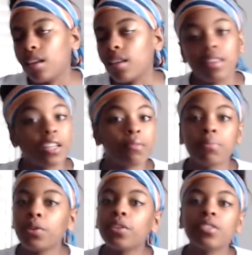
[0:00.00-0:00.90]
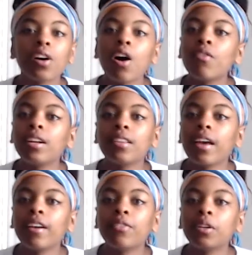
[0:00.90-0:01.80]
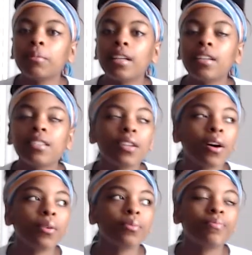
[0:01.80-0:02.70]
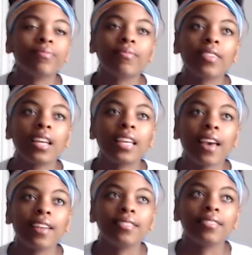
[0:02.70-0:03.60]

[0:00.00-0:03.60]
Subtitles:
The computer's already there for me, so again,